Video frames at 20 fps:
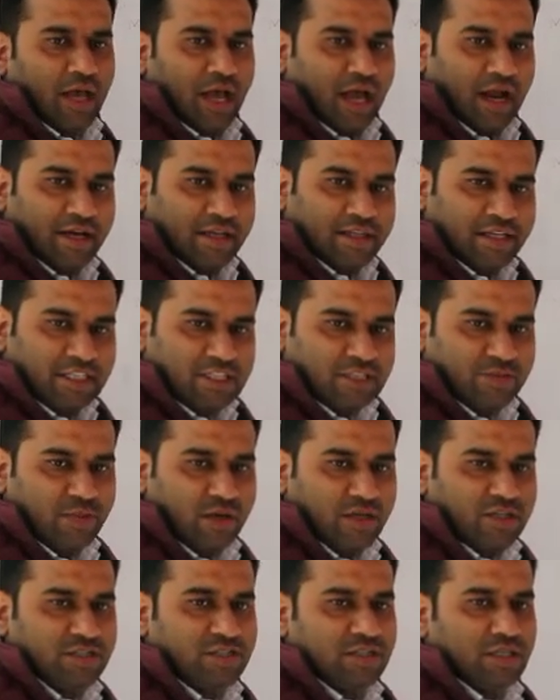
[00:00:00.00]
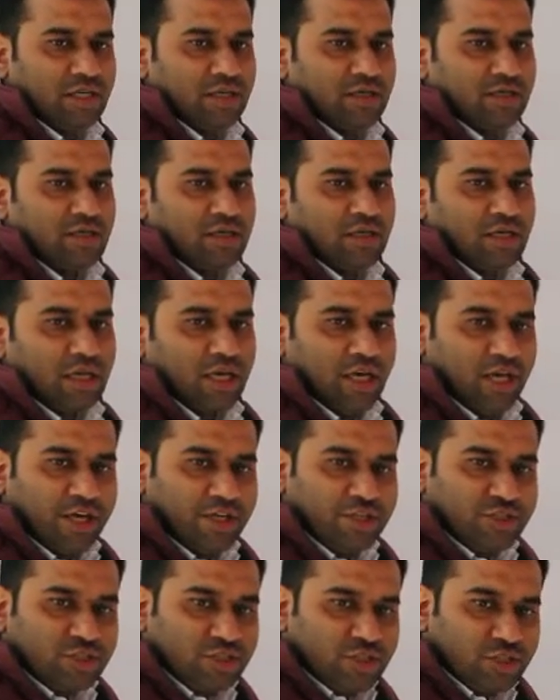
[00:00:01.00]
and this function
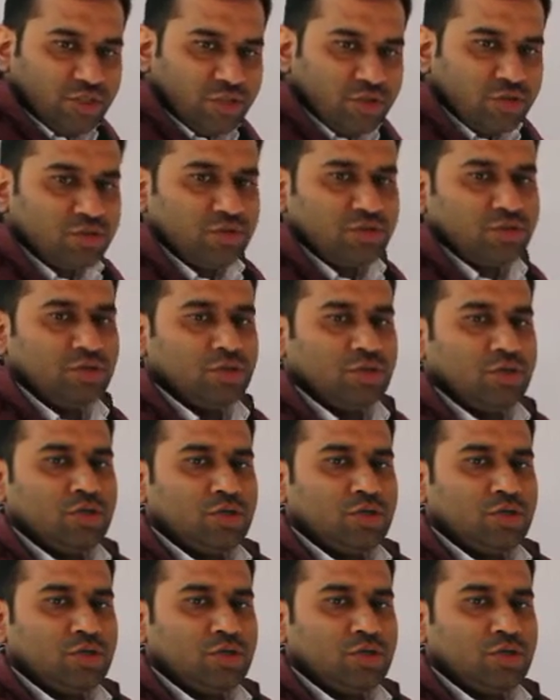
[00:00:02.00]
is used